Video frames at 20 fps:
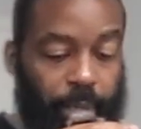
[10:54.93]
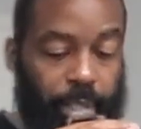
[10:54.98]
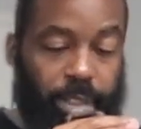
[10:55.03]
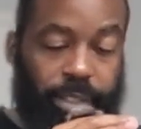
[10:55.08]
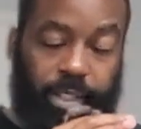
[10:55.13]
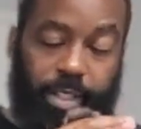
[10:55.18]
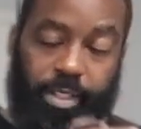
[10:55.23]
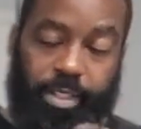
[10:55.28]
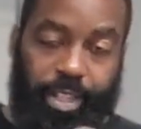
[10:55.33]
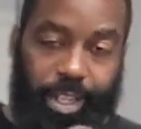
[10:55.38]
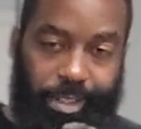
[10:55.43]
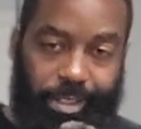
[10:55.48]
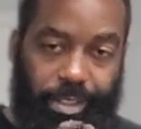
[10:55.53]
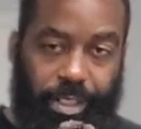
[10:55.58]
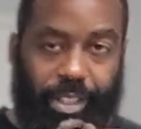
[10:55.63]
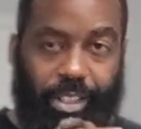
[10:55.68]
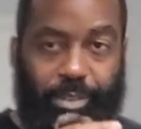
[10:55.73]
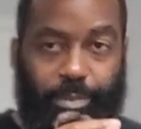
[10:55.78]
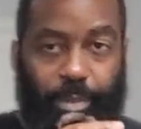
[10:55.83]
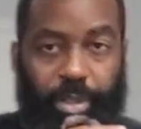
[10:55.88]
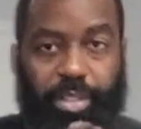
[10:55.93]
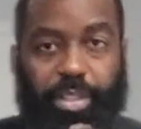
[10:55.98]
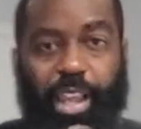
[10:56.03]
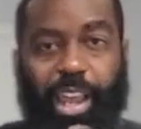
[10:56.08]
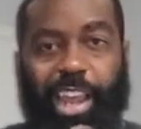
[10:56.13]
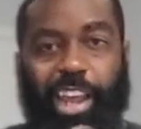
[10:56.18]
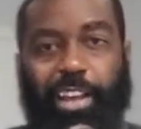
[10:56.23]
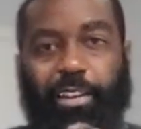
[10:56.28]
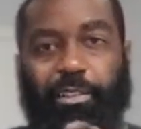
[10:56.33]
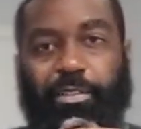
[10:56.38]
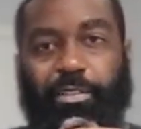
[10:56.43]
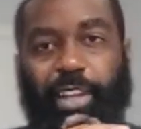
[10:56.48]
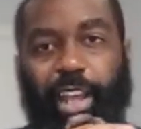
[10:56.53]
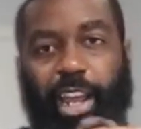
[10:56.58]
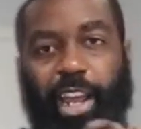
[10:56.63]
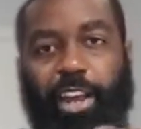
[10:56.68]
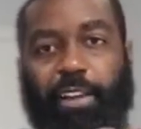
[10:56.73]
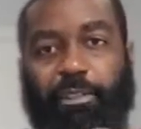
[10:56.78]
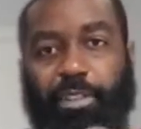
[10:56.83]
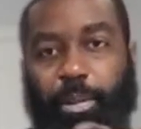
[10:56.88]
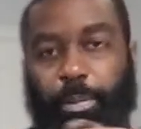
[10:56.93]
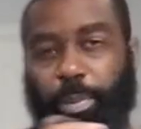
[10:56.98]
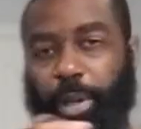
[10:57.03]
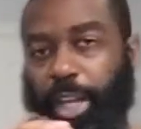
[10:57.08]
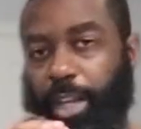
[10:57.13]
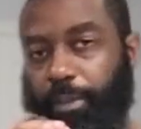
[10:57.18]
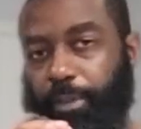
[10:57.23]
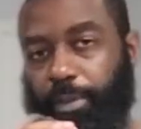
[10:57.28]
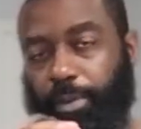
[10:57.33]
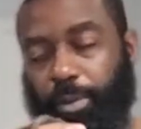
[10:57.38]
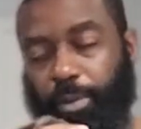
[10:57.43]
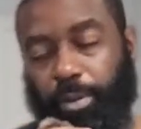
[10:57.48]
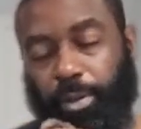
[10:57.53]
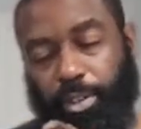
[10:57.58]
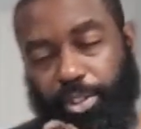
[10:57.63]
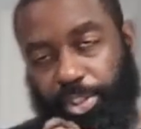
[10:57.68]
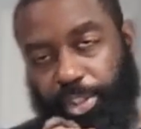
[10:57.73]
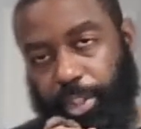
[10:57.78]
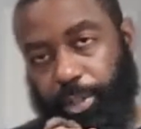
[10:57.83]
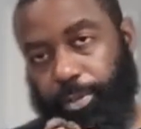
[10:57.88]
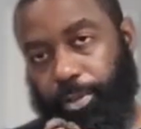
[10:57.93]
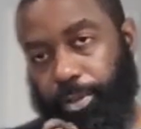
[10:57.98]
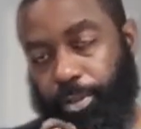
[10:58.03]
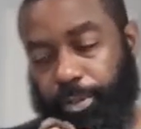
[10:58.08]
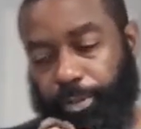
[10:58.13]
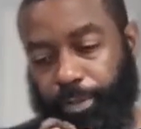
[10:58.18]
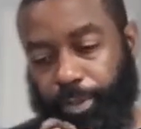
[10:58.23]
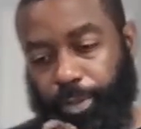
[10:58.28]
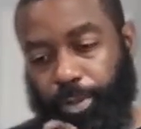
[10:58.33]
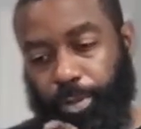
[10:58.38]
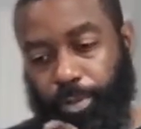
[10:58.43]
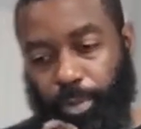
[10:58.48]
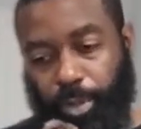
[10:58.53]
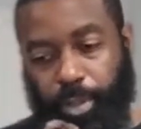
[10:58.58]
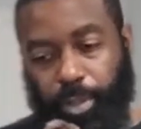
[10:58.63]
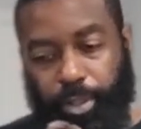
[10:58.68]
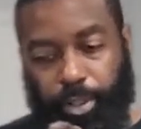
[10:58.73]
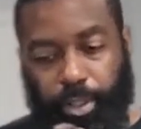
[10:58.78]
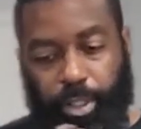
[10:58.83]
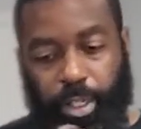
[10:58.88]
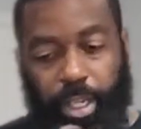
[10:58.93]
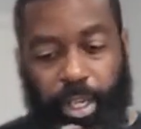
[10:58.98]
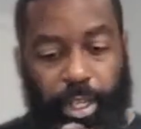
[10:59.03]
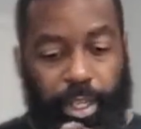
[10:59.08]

necessities, must-haves, have to pay for: shelter, food, water,